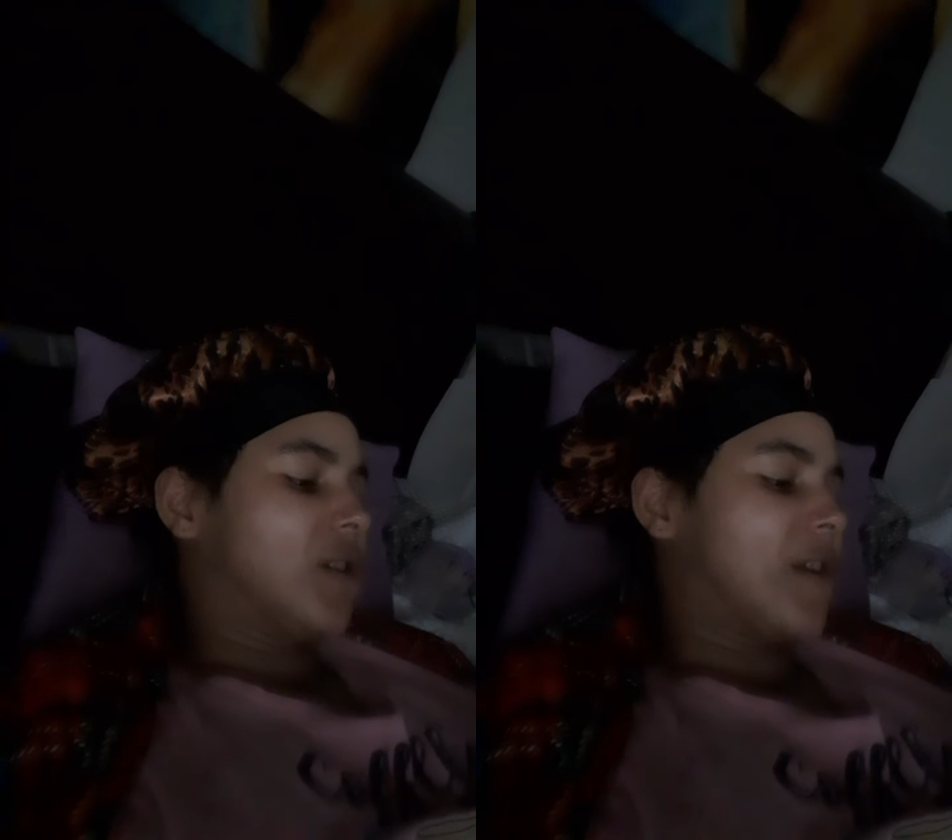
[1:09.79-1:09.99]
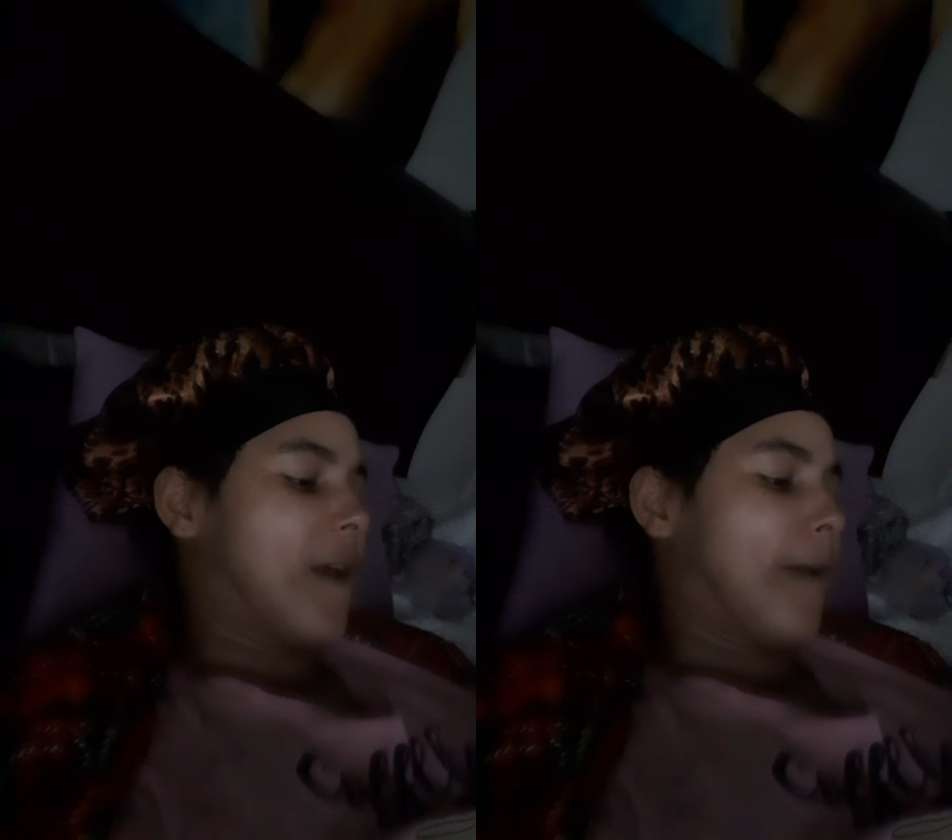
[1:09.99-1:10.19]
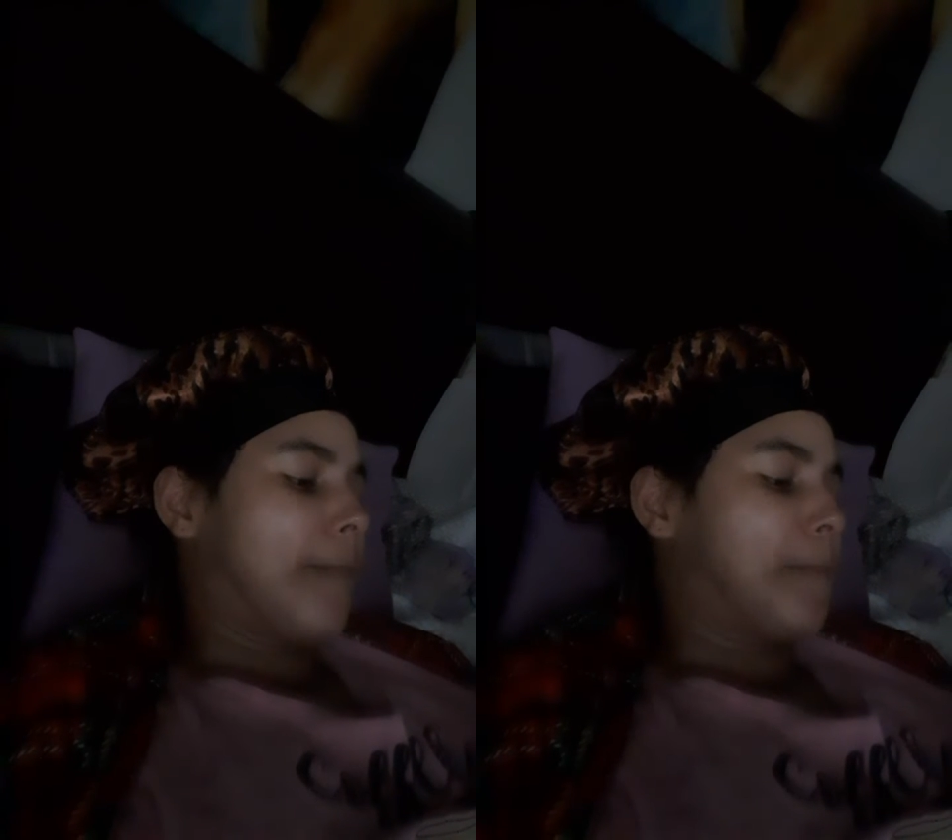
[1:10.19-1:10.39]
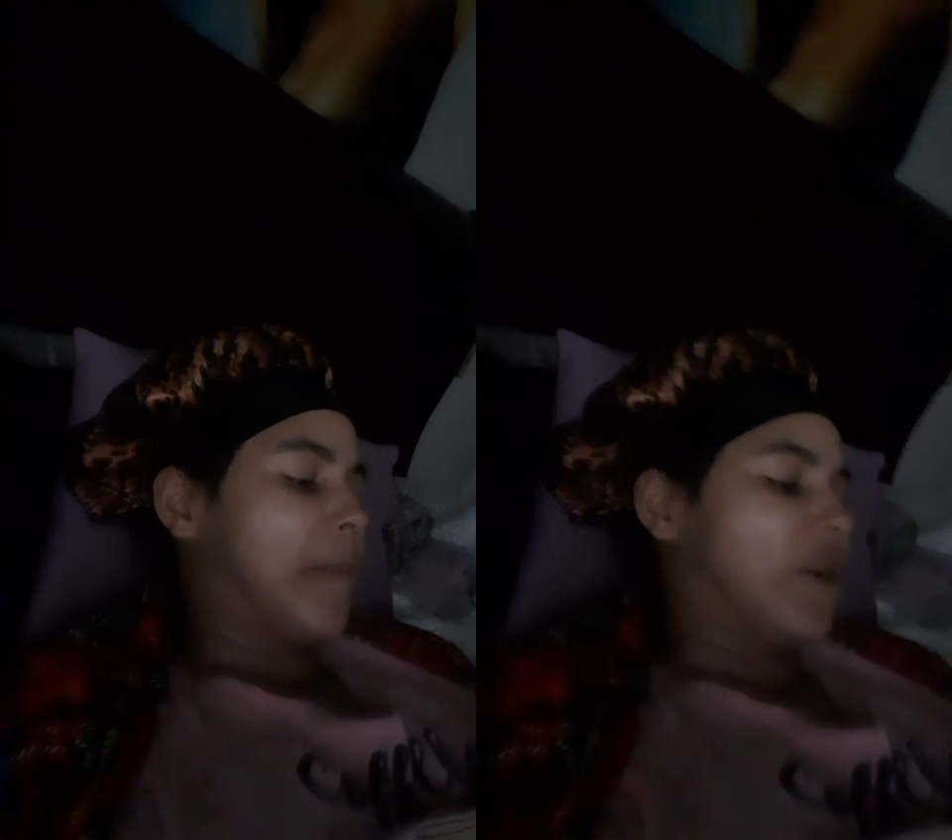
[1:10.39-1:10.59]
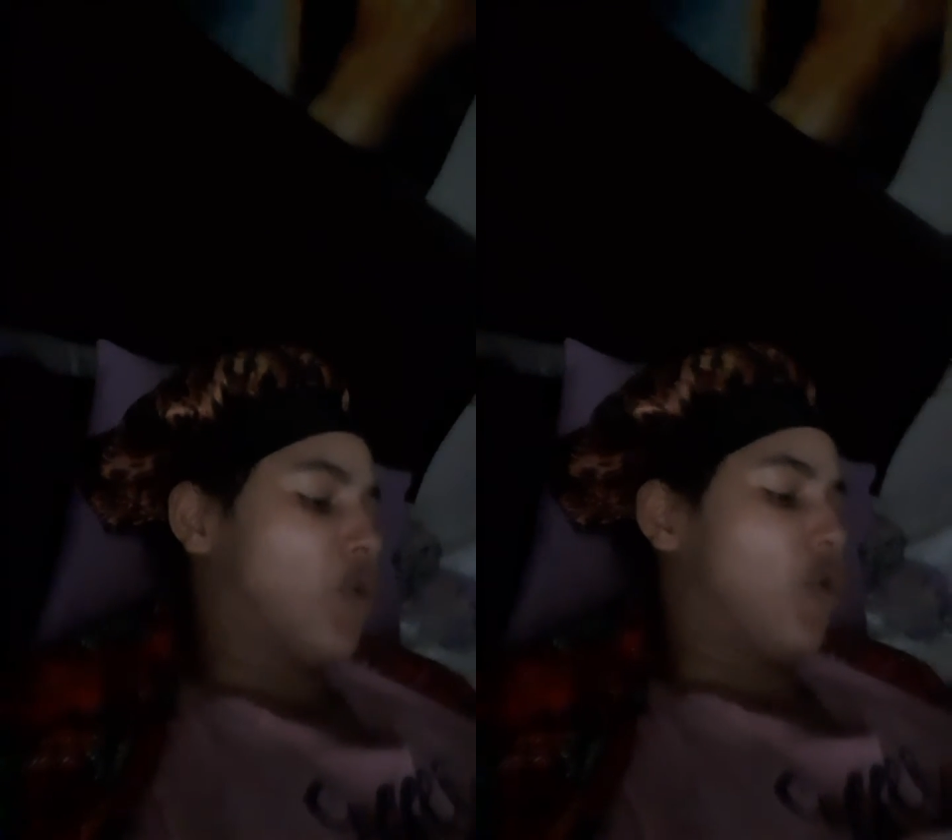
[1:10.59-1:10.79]
Okay,
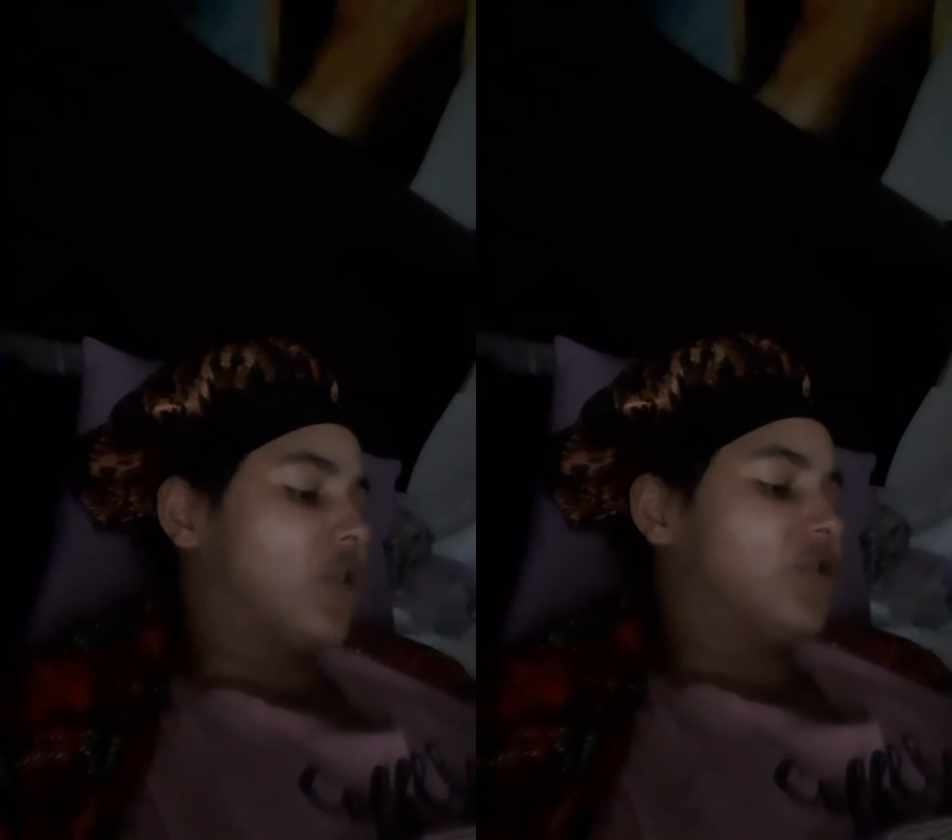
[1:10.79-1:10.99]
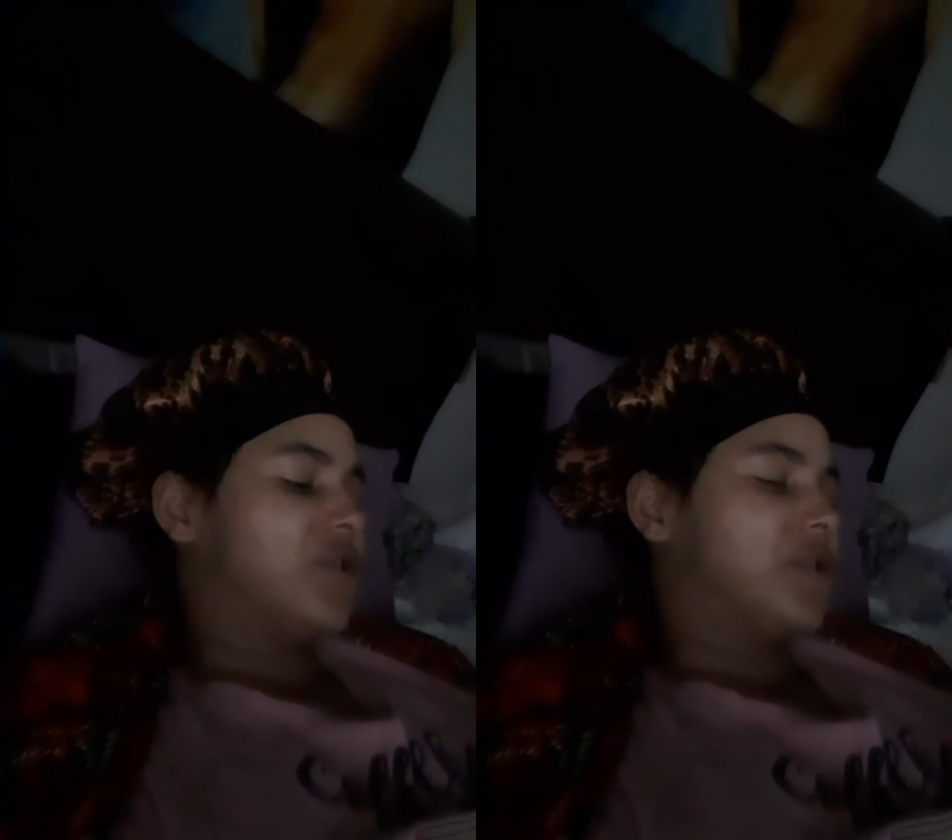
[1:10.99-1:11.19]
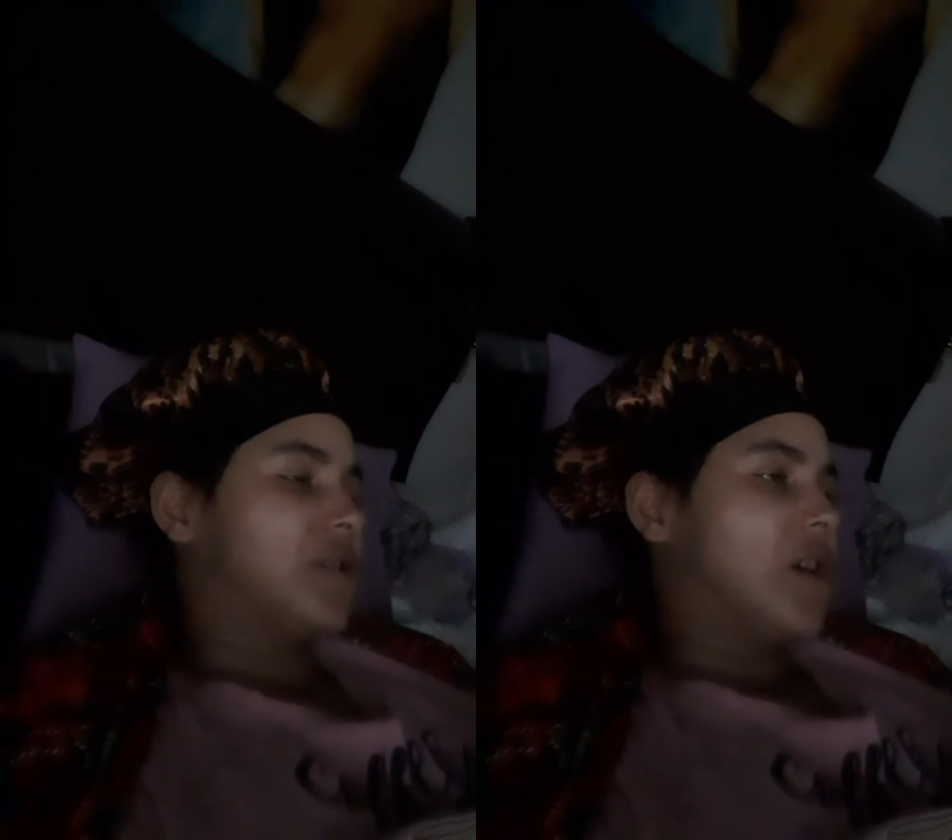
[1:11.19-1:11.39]
my daughters,